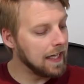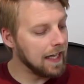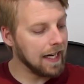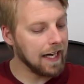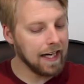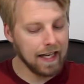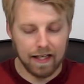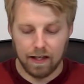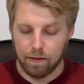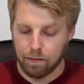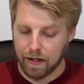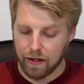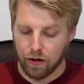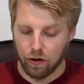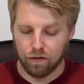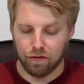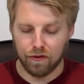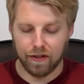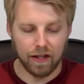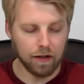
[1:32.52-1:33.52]
and my
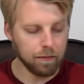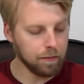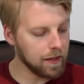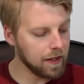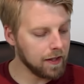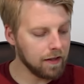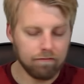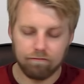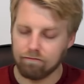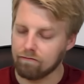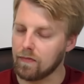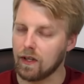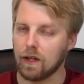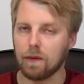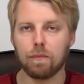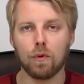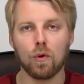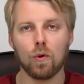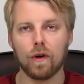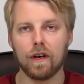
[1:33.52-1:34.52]
girlfriend helped me
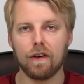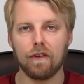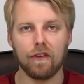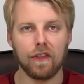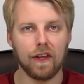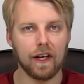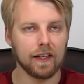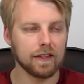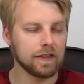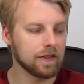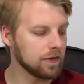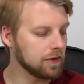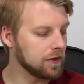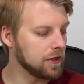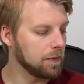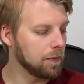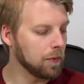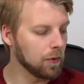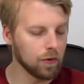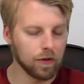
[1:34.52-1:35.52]
pour everything. So
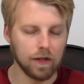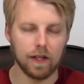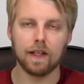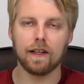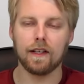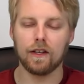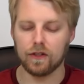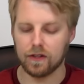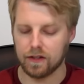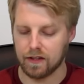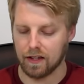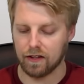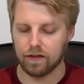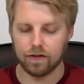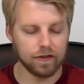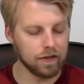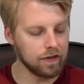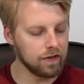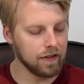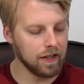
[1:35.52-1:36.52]
she poured it, there are
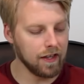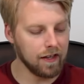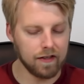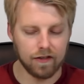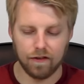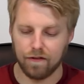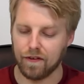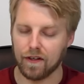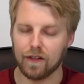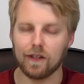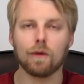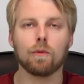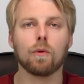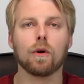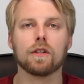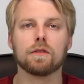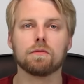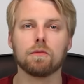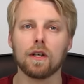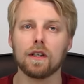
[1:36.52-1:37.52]
stickers underneath to figure out
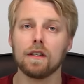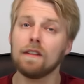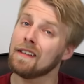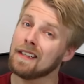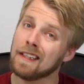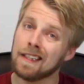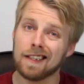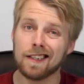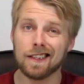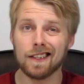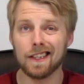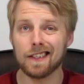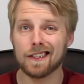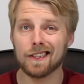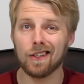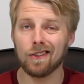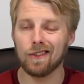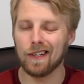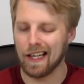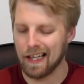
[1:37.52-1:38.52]
what is what. Let's
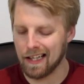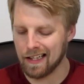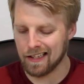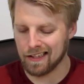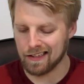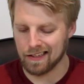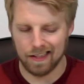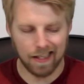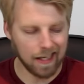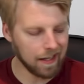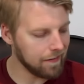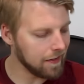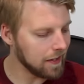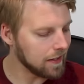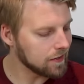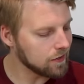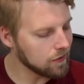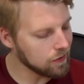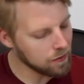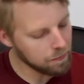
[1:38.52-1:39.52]
go ahead and dive
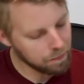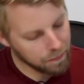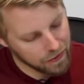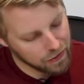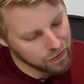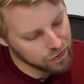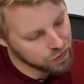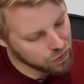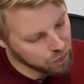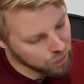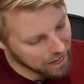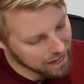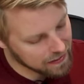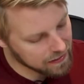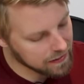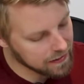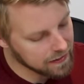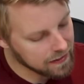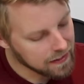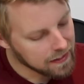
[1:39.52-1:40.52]
in. So the beers
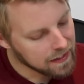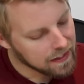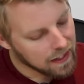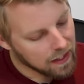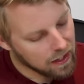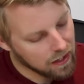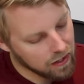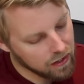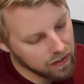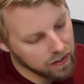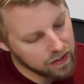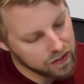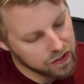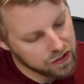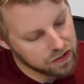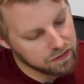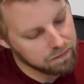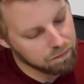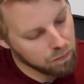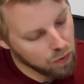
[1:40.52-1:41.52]
quickly are
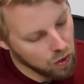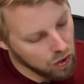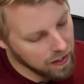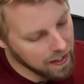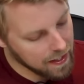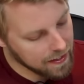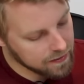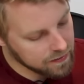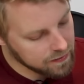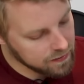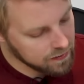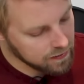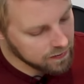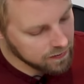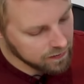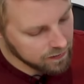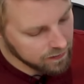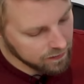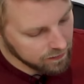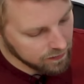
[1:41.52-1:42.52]
Småland,
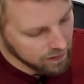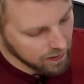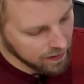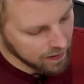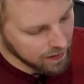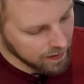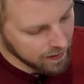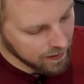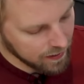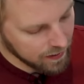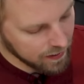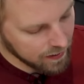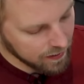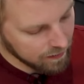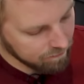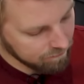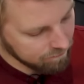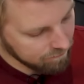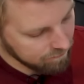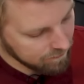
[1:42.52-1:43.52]

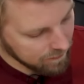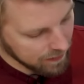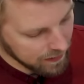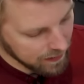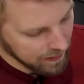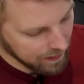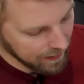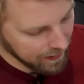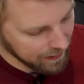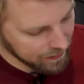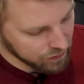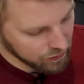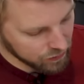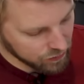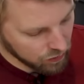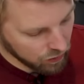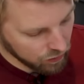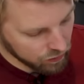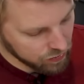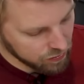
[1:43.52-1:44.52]
I think it's
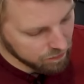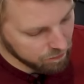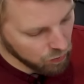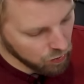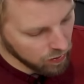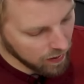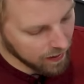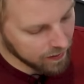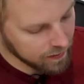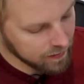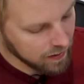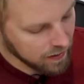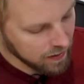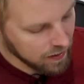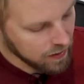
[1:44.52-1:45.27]
just called Småland,